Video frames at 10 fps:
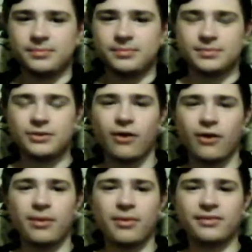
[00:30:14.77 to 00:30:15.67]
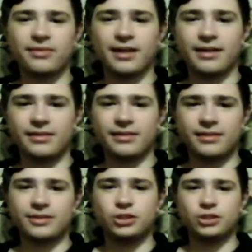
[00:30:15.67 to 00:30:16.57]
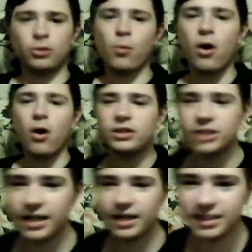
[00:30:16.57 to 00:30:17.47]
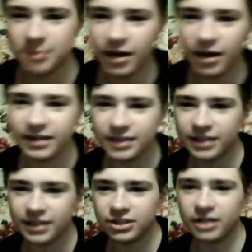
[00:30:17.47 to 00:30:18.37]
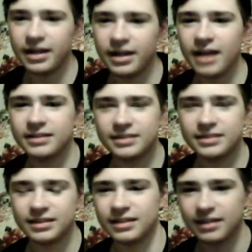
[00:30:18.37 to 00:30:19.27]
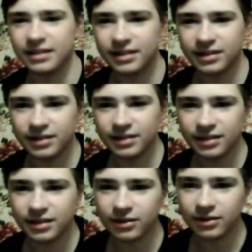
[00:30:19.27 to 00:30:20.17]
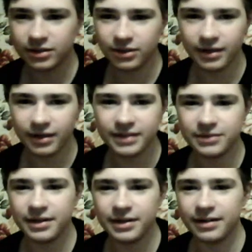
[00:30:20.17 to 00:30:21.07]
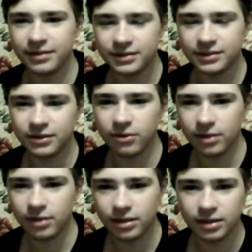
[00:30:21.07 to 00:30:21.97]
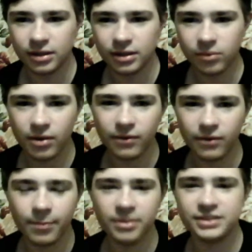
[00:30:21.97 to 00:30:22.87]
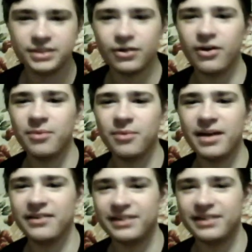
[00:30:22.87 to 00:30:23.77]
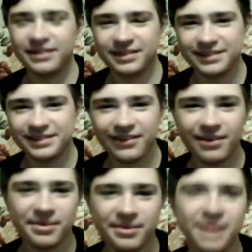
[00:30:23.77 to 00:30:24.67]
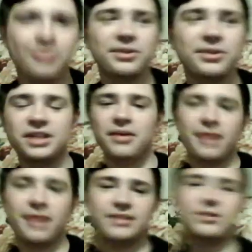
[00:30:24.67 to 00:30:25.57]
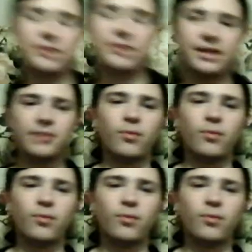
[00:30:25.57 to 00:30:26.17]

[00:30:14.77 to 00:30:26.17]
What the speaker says: Sorry about that. Jawan Jennings. But I guess I get a shot. Yes. But a shot. Yes, you did. So, well, but sorry, Waylon. Sorry, man. Appreciate you guys tuning in.